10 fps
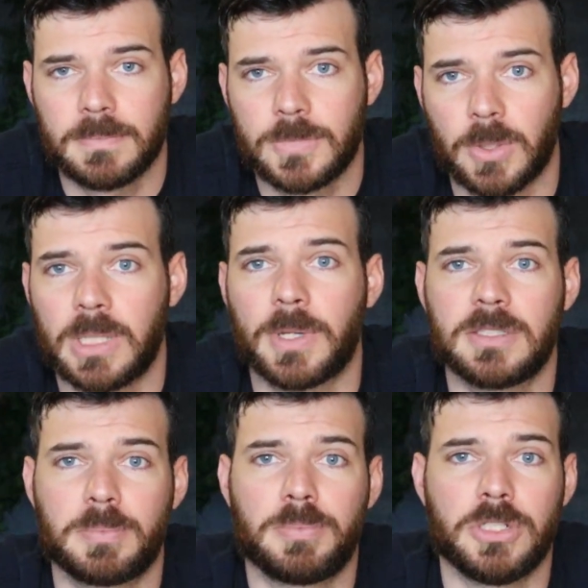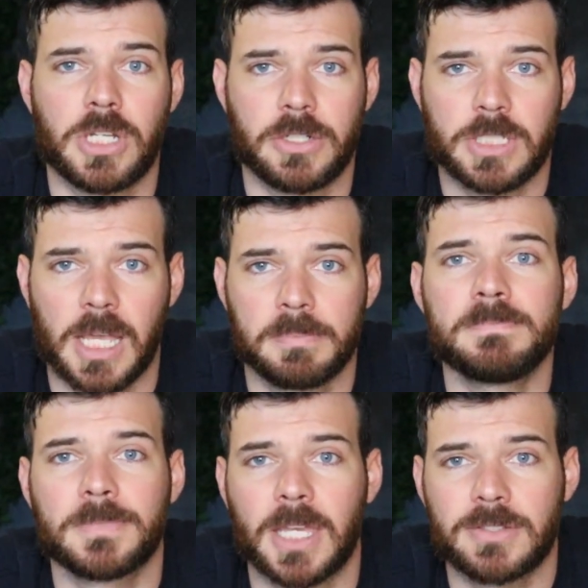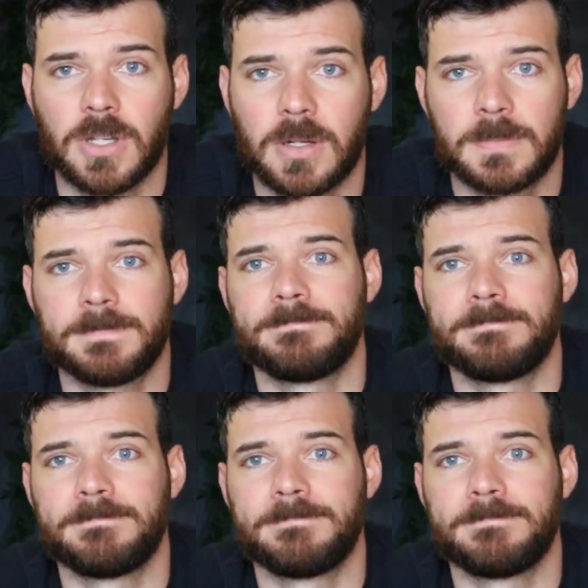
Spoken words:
So anyways, appreciate your time. Thanks, y'all.